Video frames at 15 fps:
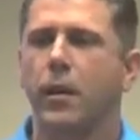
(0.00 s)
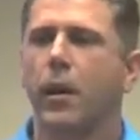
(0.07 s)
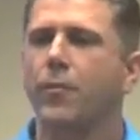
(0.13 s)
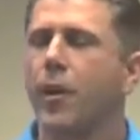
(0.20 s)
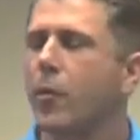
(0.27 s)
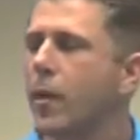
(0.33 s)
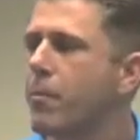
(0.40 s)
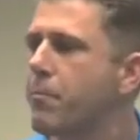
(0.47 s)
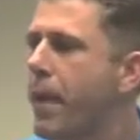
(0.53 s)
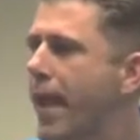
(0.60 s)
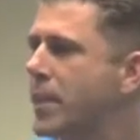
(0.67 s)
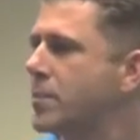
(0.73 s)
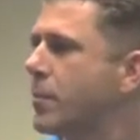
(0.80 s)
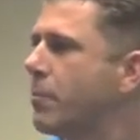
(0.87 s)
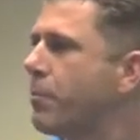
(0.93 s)
of our
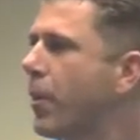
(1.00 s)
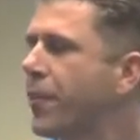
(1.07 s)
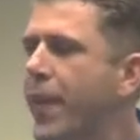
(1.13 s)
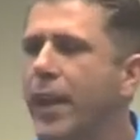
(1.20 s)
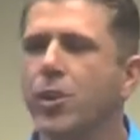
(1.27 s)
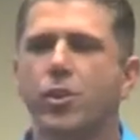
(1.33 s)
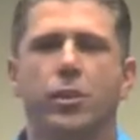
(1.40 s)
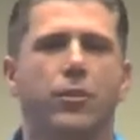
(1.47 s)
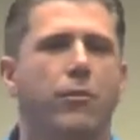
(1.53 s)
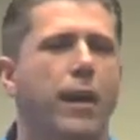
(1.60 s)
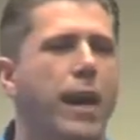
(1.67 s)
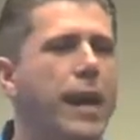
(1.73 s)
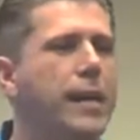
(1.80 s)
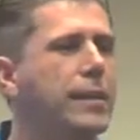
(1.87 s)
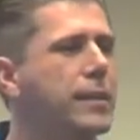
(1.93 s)
maximum potential,
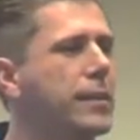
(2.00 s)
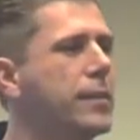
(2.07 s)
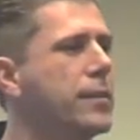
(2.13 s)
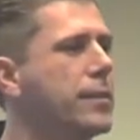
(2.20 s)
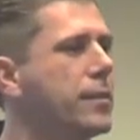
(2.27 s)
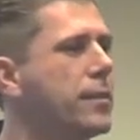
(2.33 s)
right?